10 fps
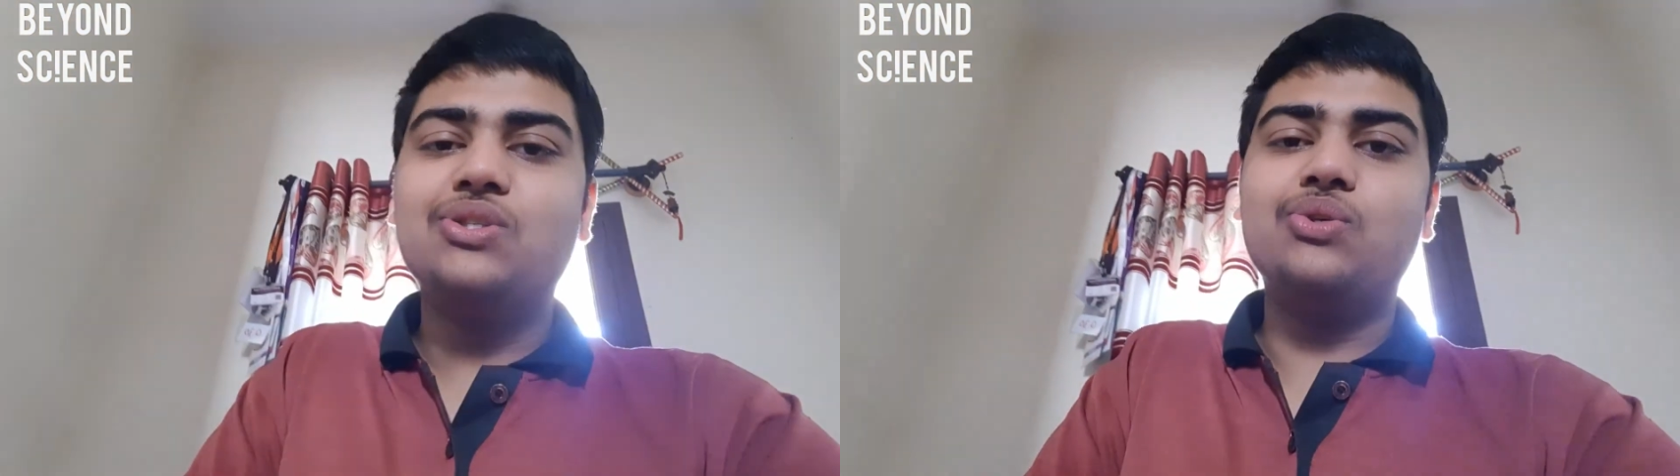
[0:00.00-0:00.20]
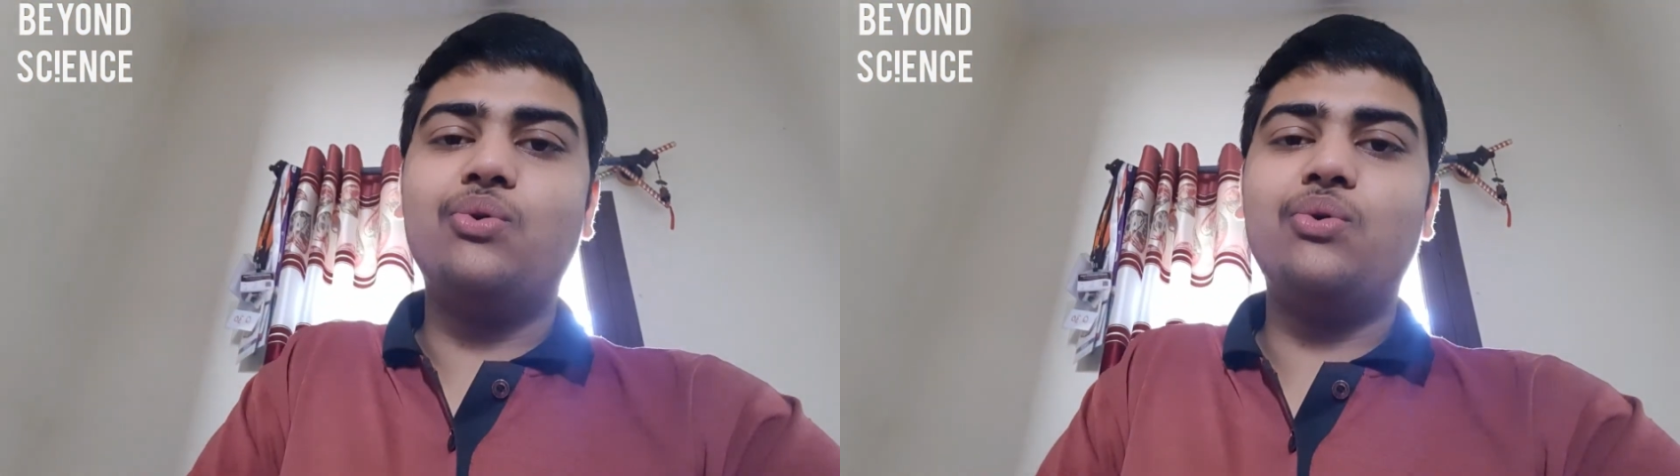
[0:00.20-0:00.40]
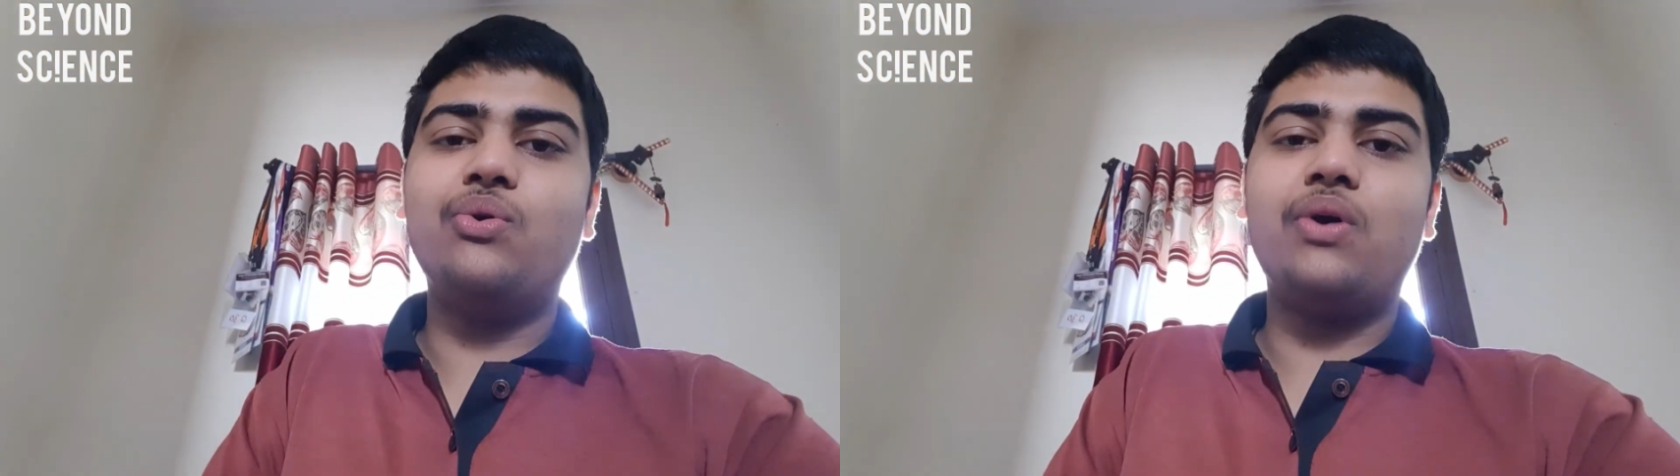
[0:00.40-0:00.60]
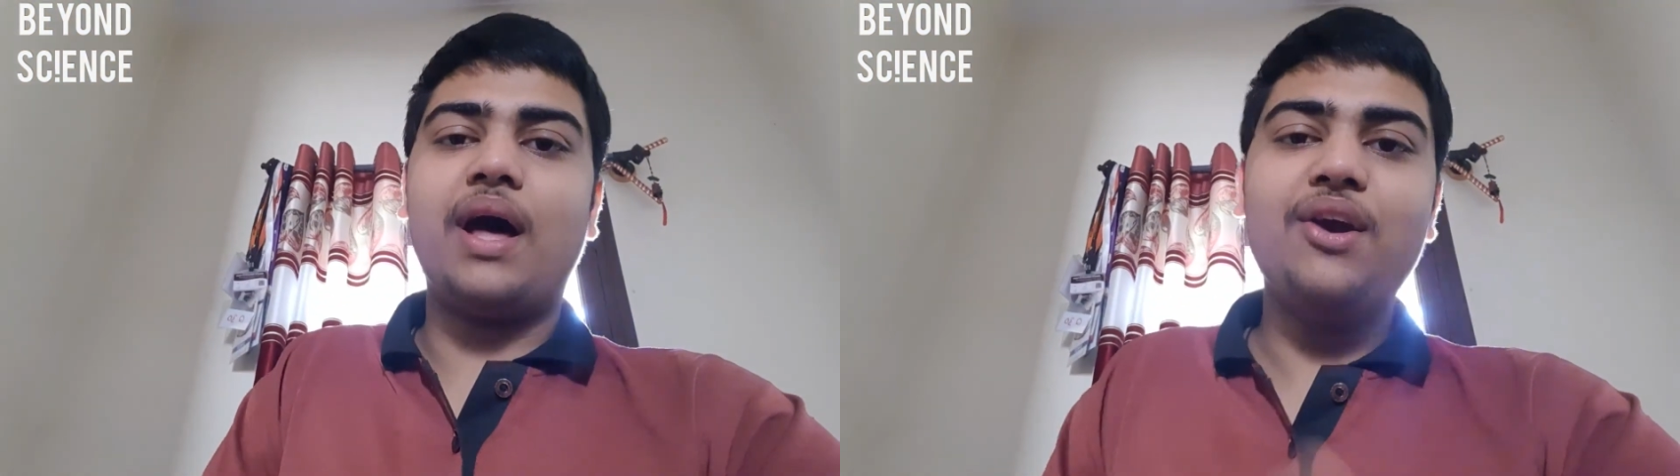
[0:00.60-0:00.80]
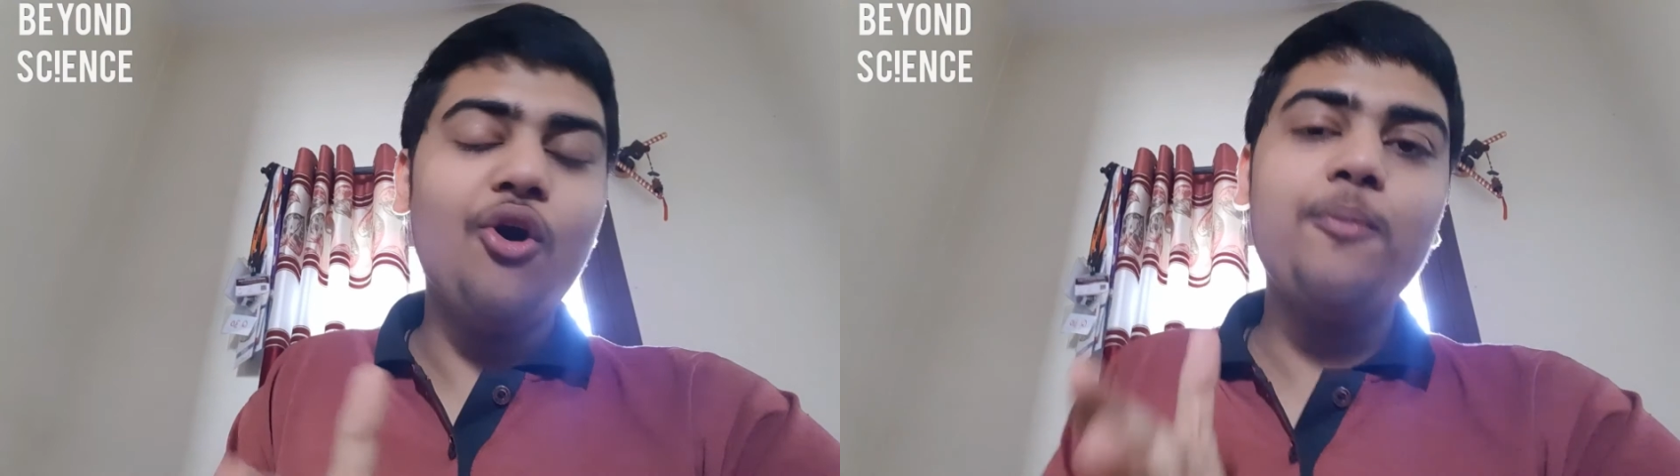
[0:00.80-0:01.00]
So
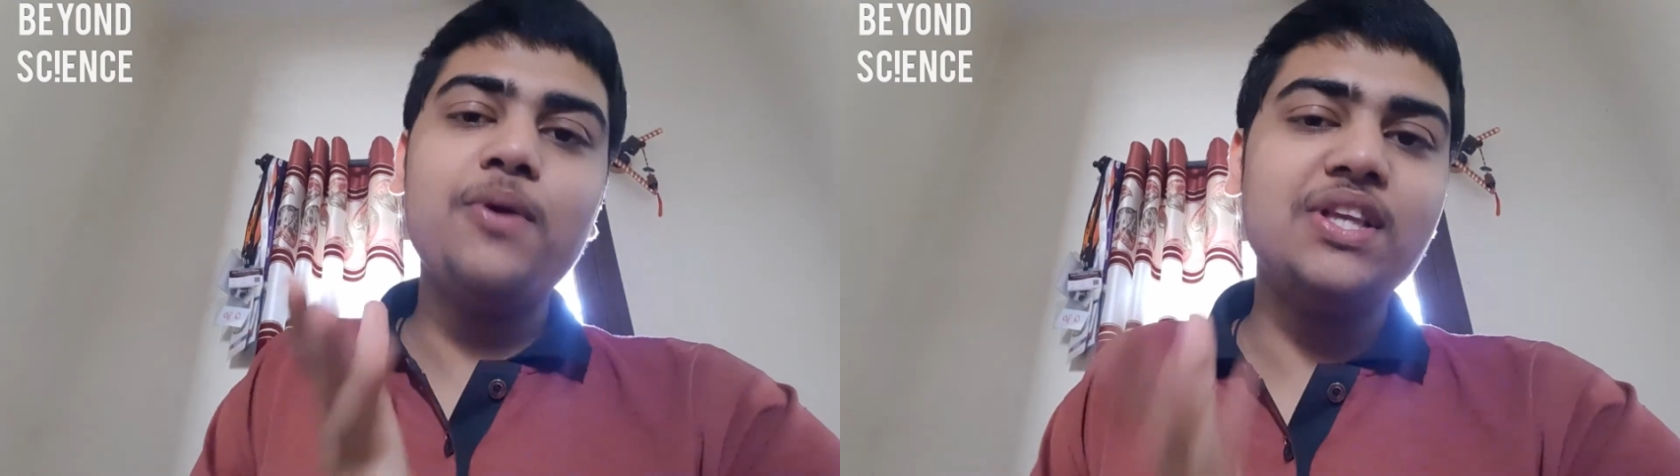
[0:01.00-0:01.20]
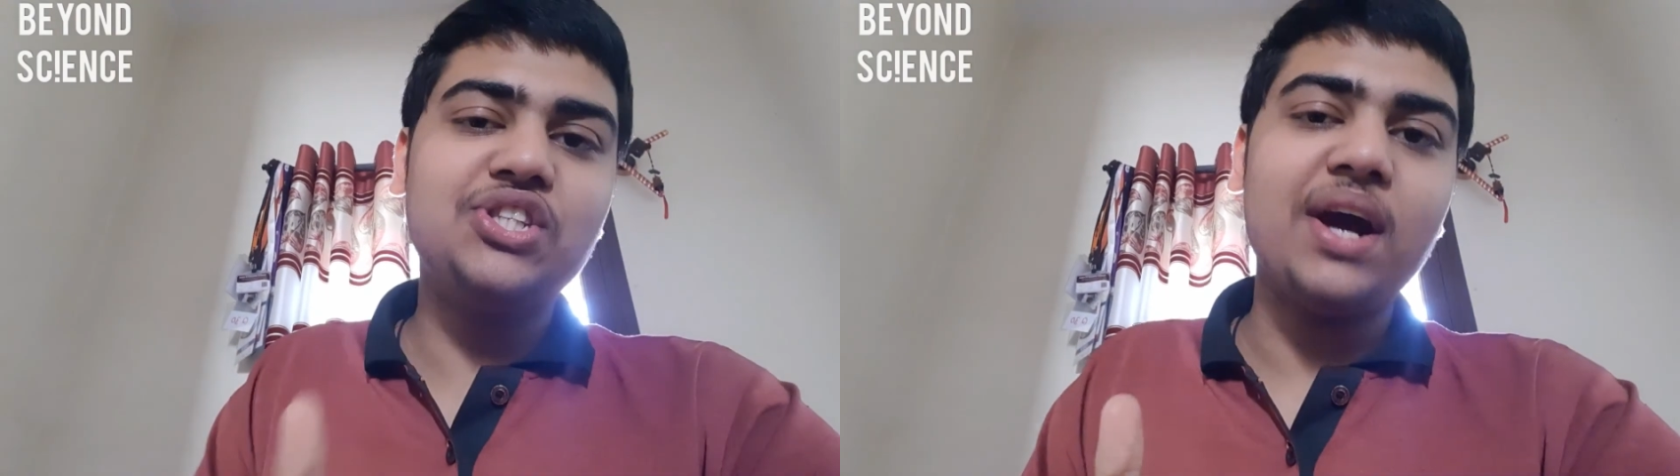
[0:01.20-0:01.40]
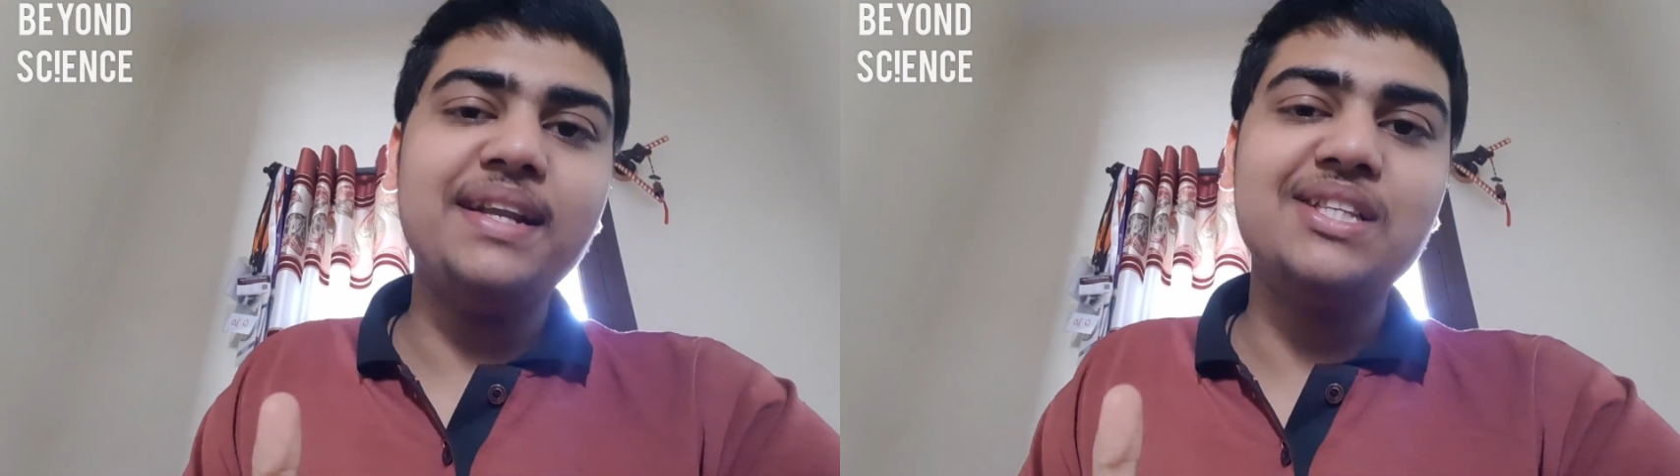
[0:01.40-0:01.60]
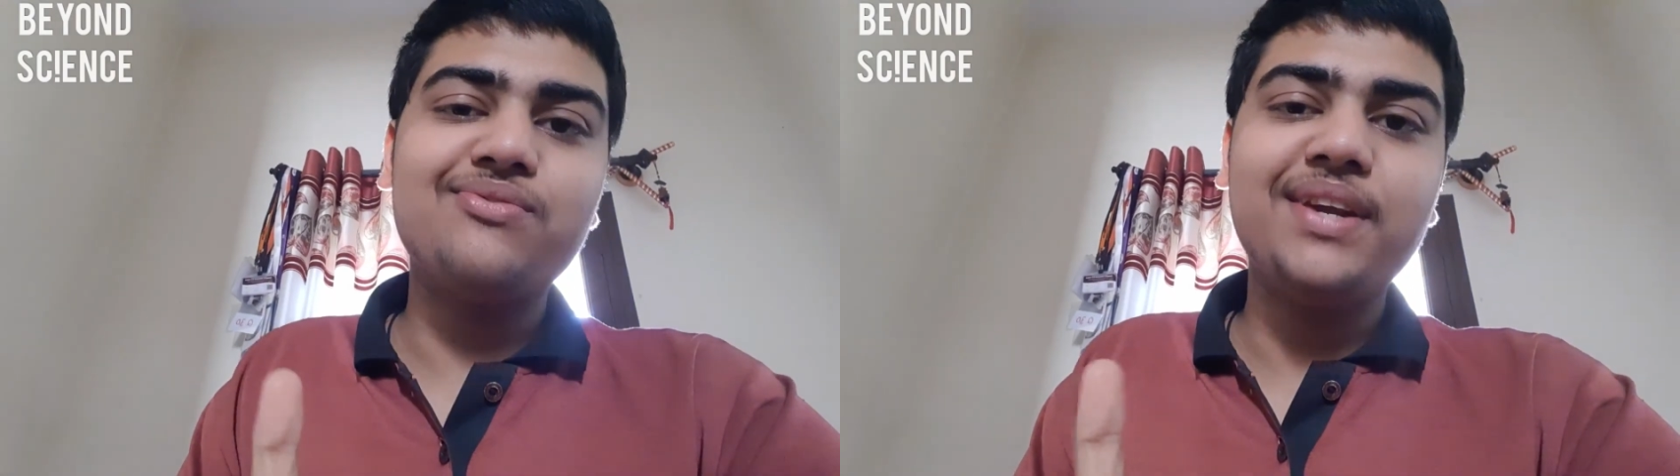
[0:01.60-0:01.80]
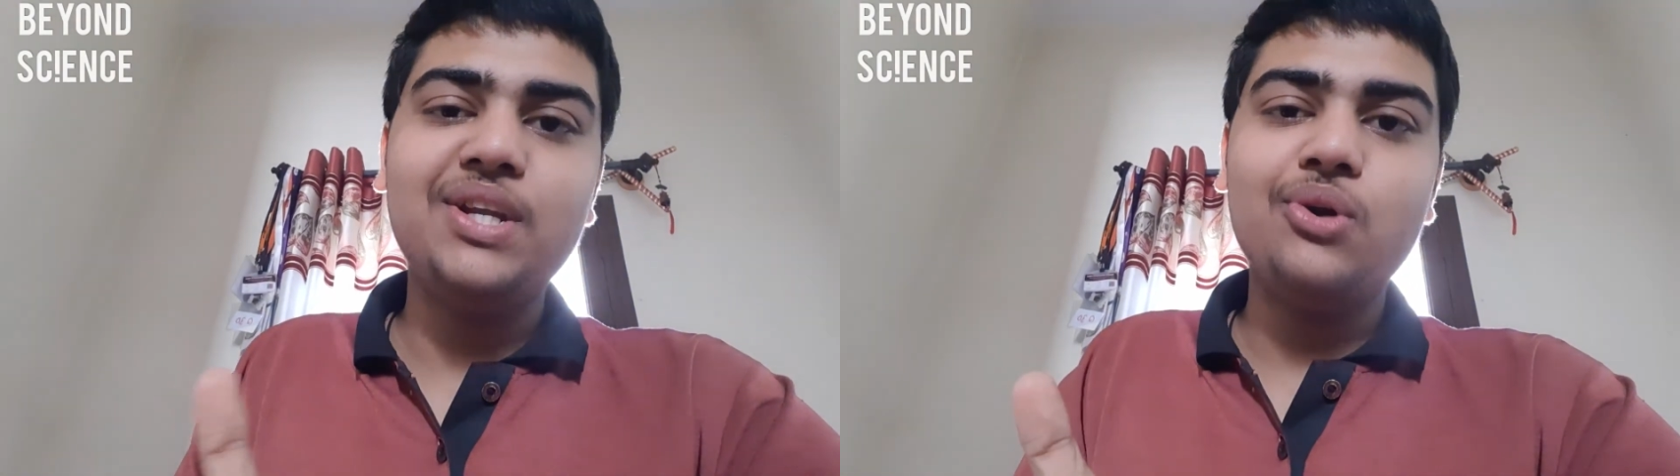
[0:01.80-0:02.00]
I hope you enjoyed this
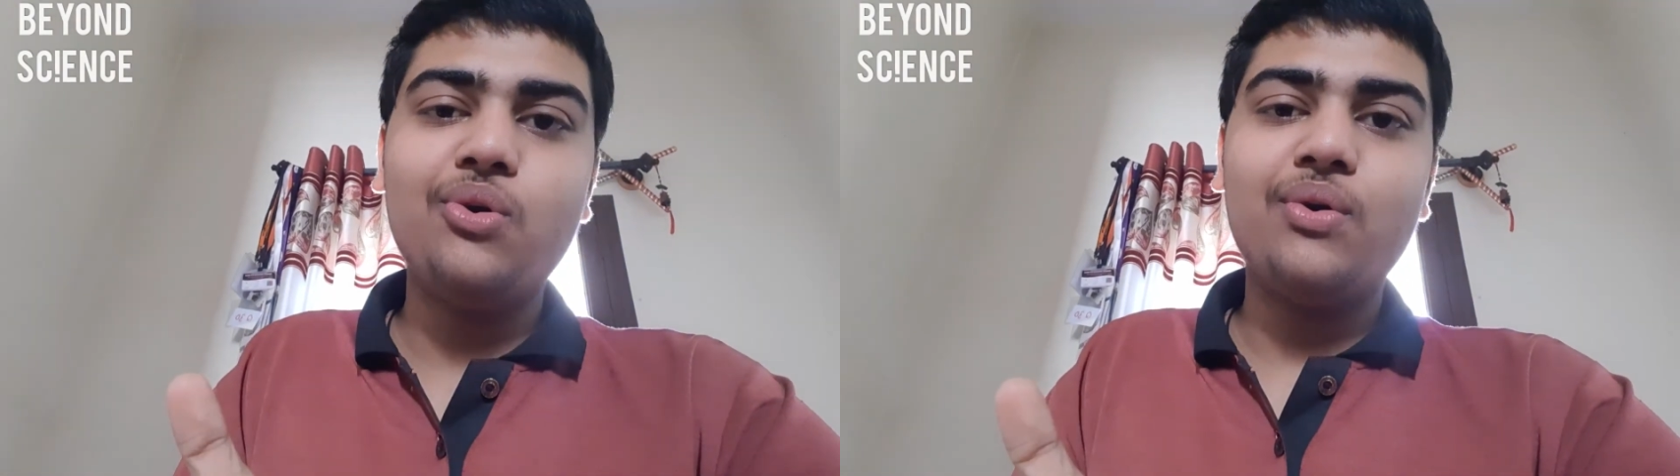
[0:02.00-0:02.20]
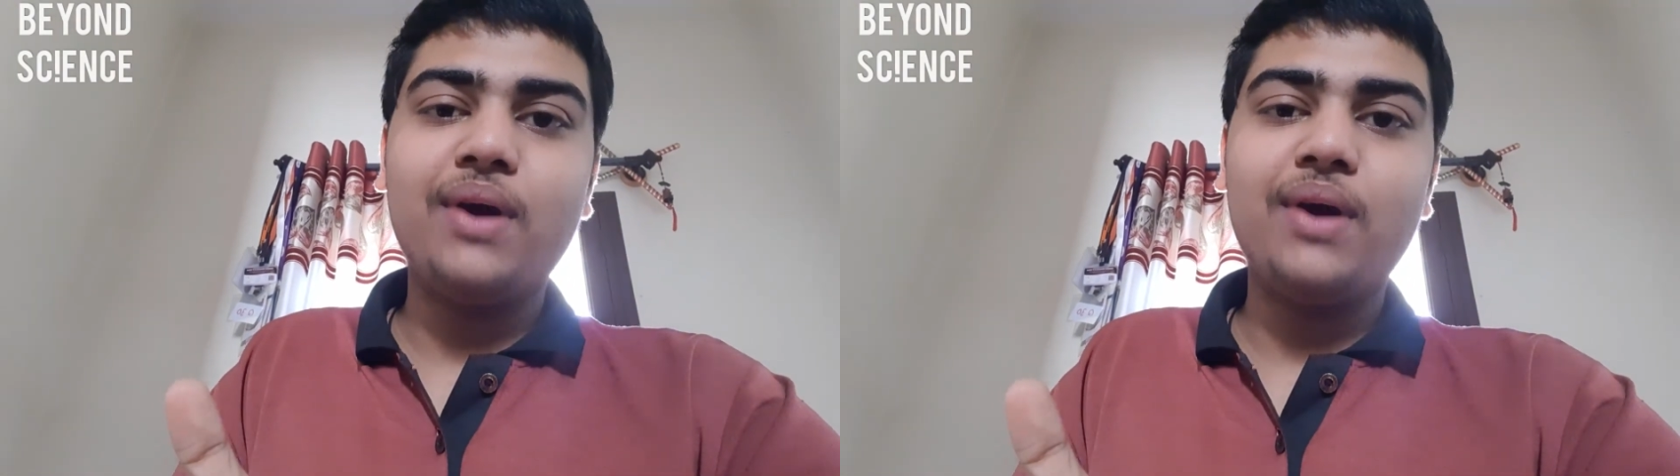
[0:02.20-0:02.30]
video,